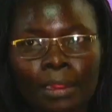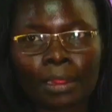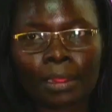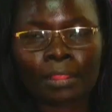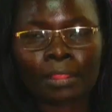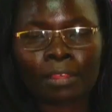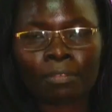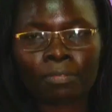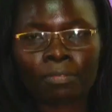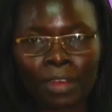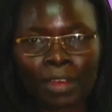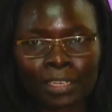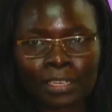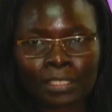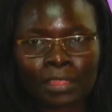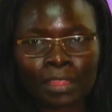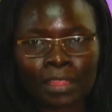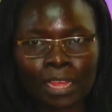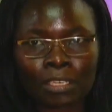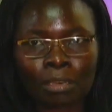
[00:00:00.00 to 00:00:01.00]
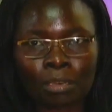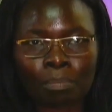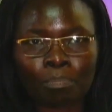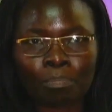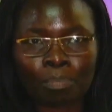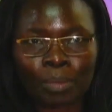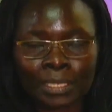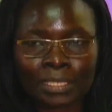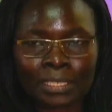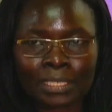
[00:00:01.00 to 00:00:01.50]
The fact that
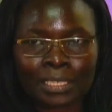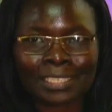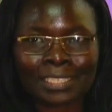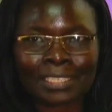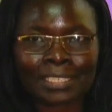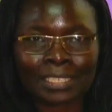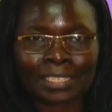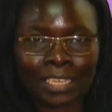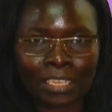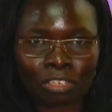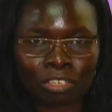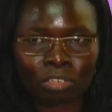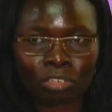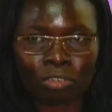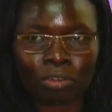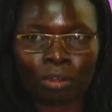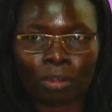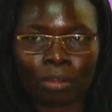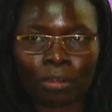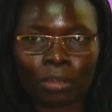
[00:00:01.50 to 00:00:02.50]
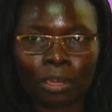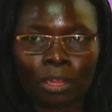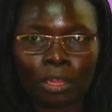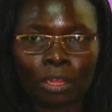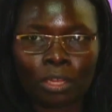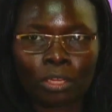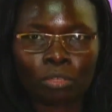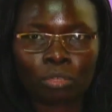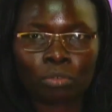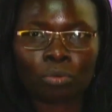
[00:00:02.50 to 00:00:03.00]
peace is central
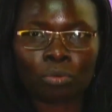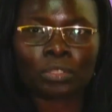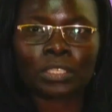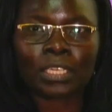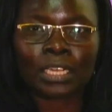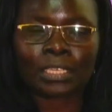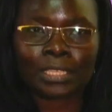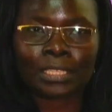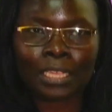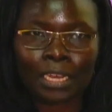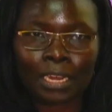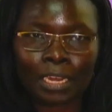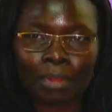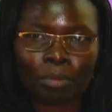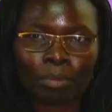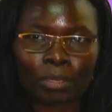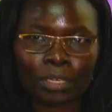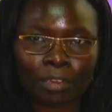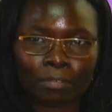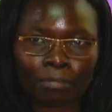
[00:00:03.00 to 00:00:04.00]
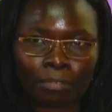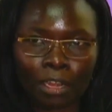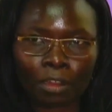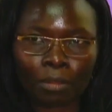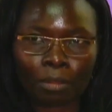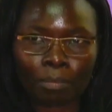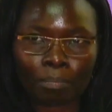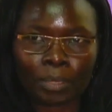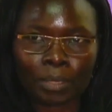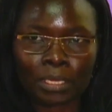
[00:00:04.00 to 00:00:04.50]
to sustainable
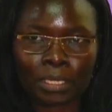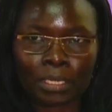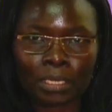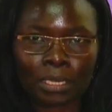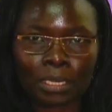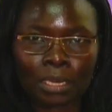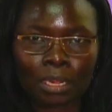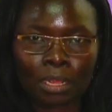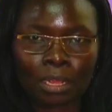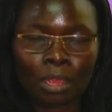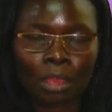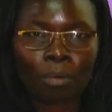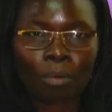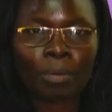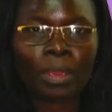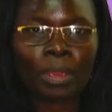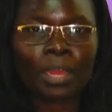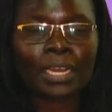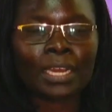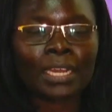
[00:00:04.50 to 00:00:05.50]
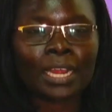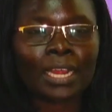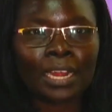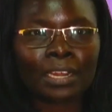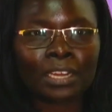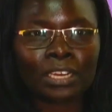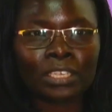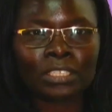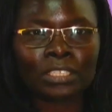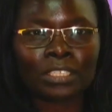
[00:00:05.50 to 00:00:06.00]
development, we are
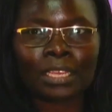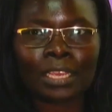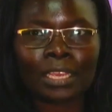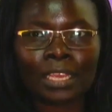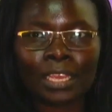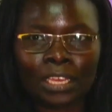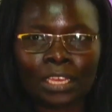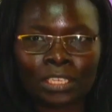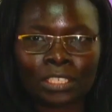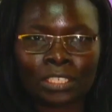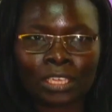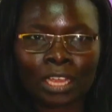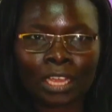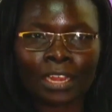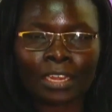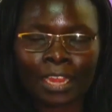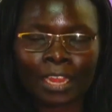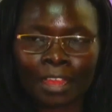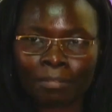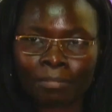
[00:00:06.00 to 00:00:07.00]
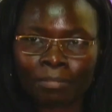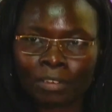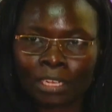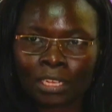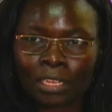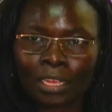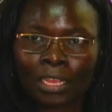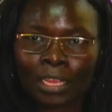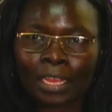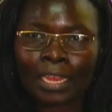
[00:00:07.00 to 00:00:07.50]
encouraging each and
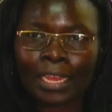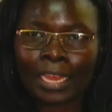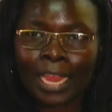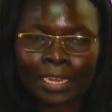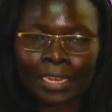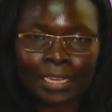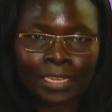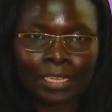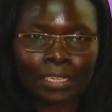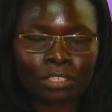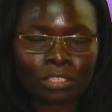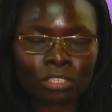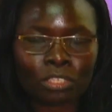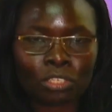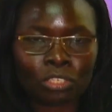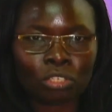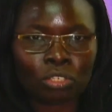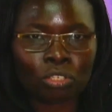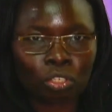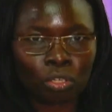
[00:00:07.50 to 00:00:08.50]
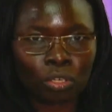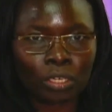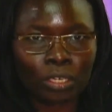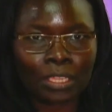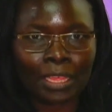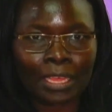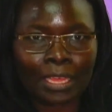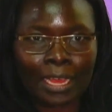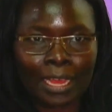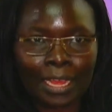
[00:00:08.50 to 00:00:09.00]
every learning institution
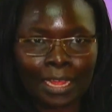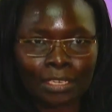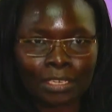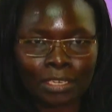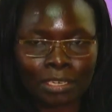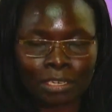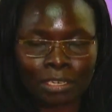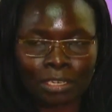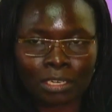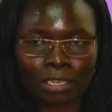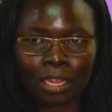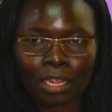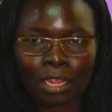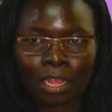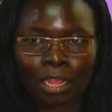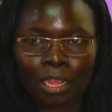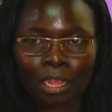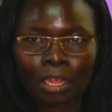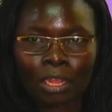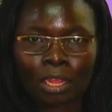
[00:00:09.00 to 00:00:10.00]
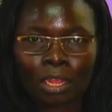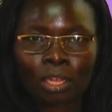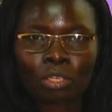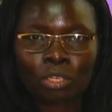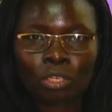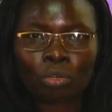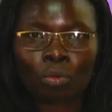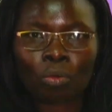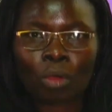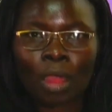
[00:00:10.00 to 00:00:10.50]
in the country
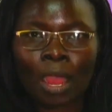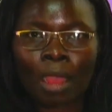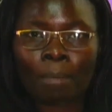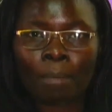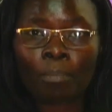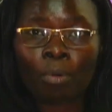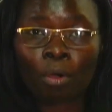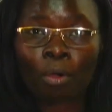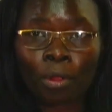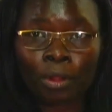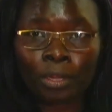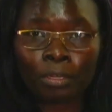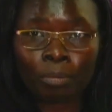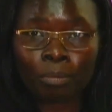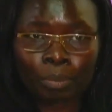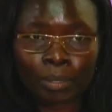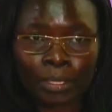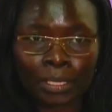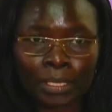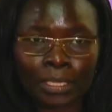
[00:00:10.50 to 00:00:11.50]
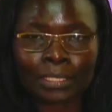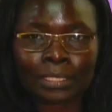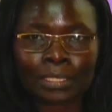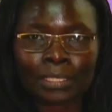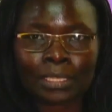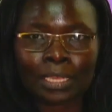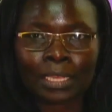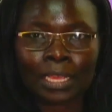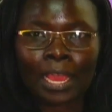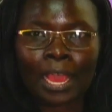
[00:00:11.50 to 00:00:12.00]
to uphold
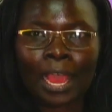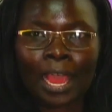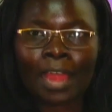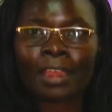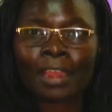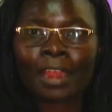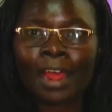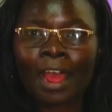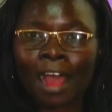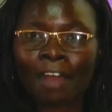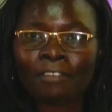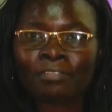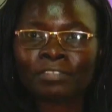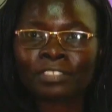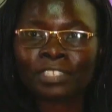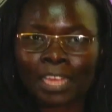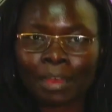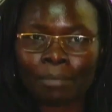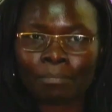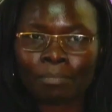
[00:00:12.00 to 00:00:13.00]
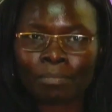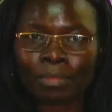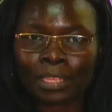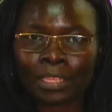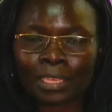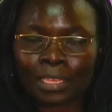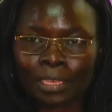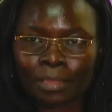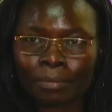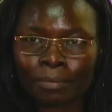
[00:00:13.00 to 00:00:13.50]
peace and have
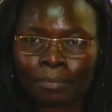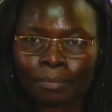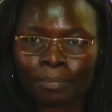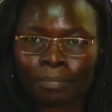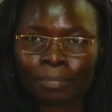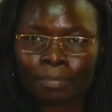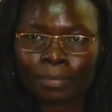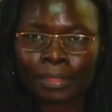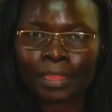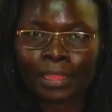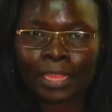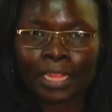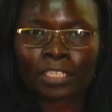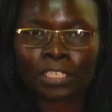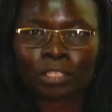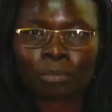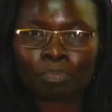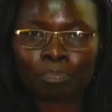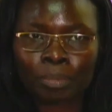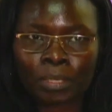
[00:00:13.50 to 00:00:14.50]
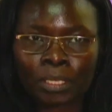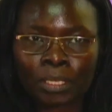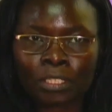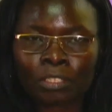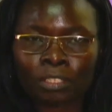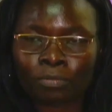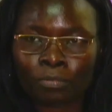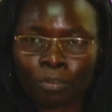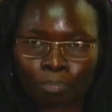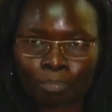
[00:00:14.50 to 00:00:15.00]
something that speaks
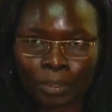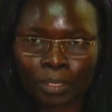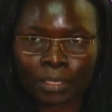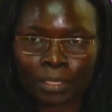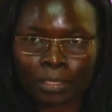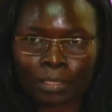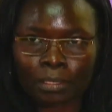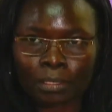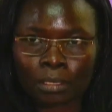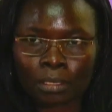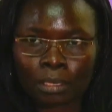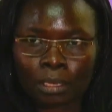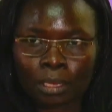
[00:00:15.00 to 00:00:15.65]
for peace.